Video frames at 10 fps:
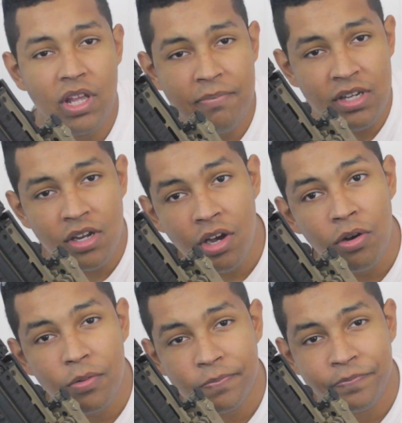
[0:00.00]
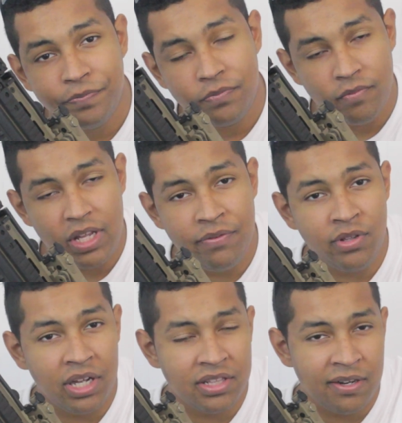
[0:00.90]
Let me know if you
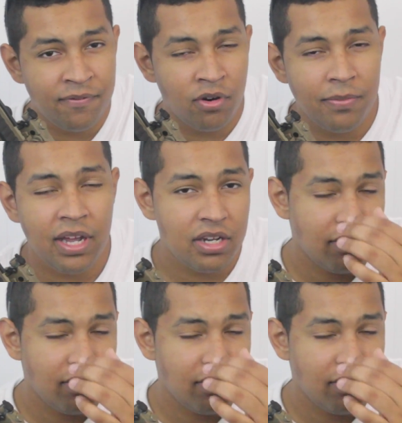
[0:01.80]
like that format